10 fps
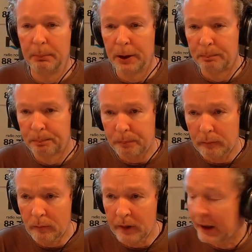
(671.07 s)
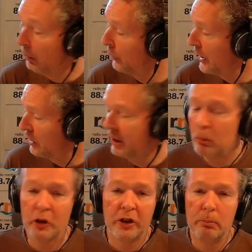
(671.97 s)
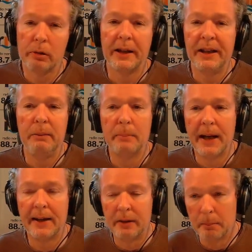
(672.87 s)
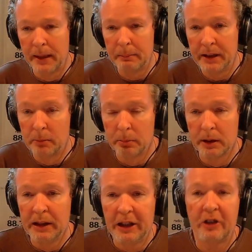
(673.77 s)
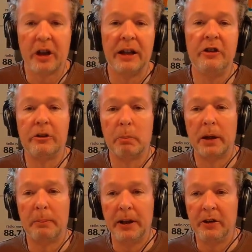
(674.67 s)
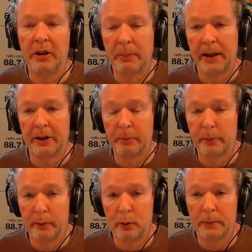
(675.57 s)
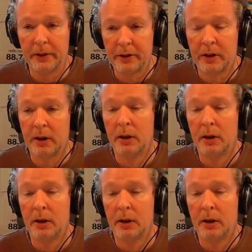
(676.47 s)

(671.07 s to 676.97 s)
But it was actually watching Breaking Bad that made me completely change my opinion about this performance.